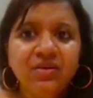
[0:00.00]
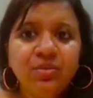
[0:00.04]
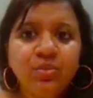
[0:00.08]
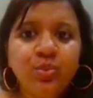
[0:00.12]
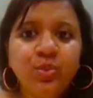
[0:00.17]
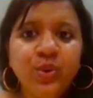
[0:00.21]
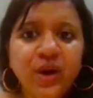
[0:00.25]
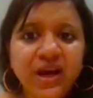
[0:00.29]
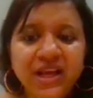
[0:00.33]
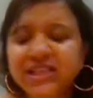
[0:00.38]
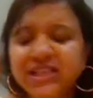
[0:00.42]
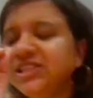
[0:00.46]

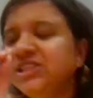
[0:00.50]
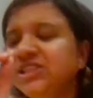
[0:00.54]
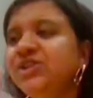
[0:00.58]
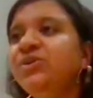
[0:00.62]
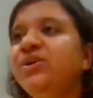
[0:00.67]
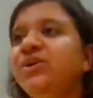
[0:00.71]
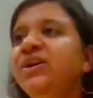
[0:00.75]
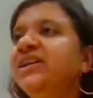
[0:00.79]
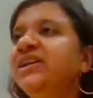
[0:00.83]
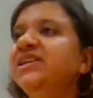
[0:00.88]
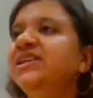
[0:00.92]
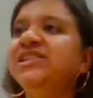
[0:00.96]
once you
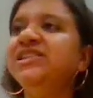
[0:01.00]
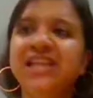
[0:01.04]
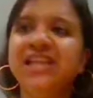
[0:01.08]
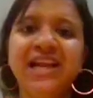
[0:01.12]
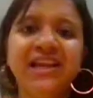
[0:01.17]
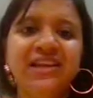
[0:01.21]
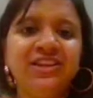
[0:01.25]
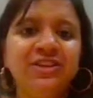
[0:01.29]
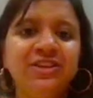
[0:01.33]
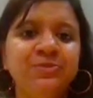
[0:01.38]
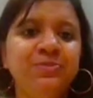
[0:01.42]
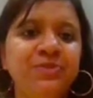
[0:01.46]

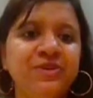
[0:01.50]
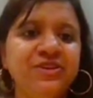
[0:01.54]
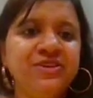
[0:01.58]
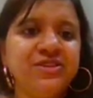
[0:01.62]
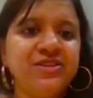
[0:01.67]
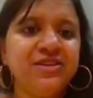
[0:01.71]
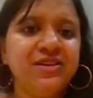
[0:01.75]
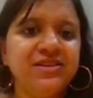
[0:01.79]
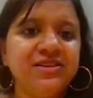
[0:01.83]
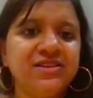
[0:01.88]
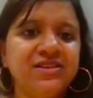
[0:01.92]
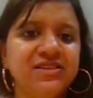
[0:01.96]
understand the
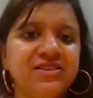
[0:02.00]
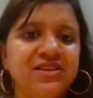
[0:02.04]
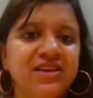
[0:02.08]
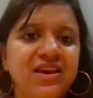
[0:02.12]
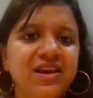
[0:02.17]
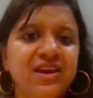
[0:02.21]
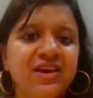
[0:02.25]
business,